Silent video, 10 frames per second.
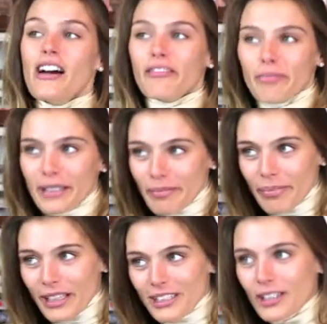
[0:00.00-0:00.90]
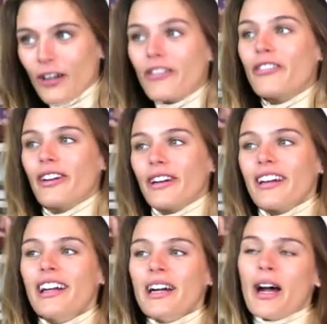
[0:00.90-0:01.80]
of me bent
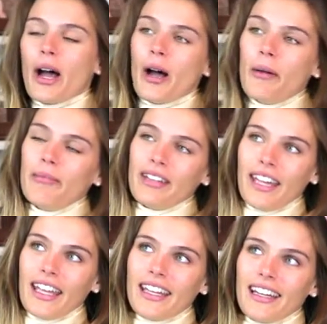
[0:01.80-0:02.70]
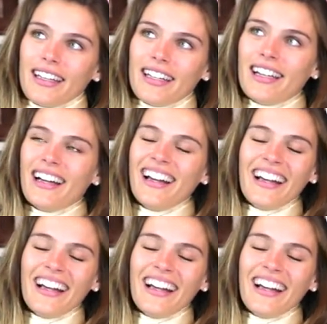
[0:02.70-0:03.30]
over naked.